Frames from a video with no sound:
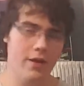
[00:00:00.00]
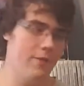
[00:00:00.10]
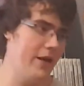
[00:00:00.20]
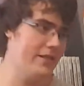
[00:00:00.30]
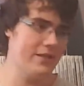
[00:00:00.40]
the
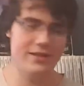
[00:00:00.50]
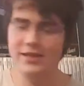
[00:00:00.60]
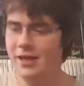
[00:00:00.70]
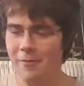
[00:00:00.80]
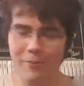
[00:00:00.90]
Mason
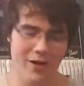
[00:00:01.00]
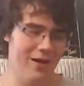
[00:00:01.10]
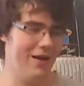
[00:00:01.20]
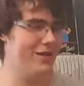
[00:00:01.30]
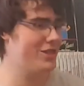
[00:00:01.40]
City
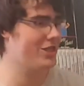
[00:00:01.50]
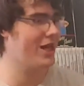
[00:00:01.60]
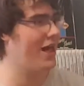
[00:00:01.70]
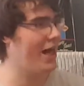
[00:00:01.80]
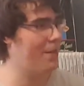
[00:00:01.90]
pawn
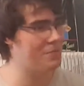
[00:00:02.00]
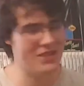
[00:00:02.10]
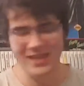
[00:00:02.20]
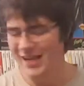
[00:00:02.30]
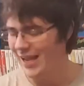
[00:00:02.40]

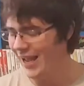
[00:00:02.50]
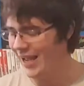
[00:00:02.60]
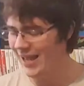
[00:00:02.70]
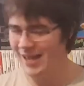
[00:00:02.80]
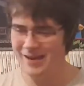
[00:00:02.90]
shops,
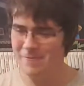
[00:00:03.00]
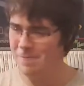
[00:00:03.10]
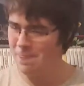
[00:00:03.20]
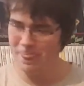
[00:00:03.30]
and